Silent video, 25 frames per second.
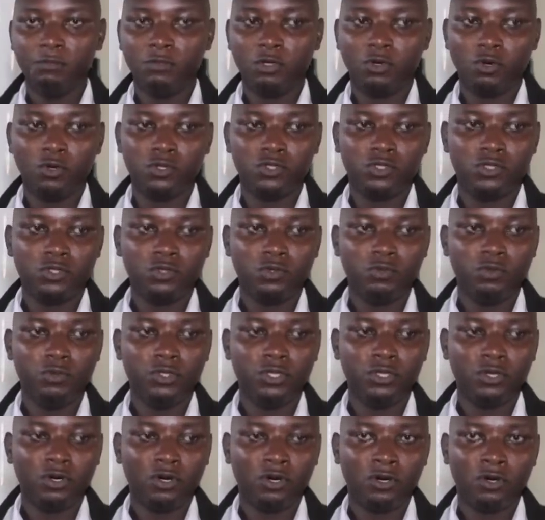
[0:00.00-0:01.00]
because
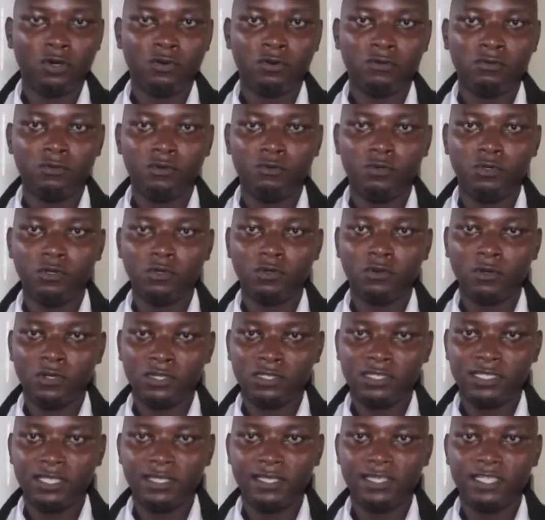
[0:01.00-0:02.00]
we all we all
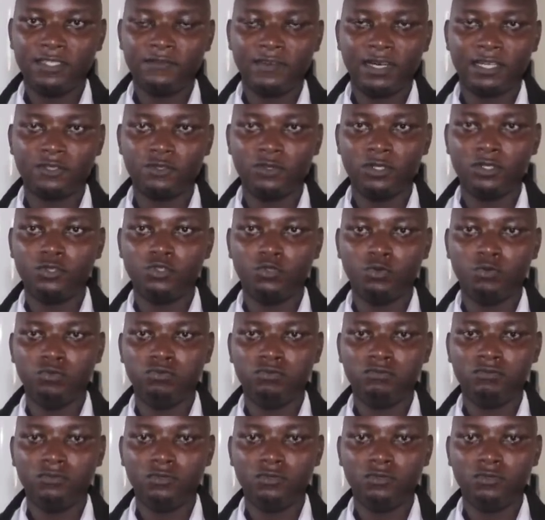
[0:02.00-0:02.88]
want this factory to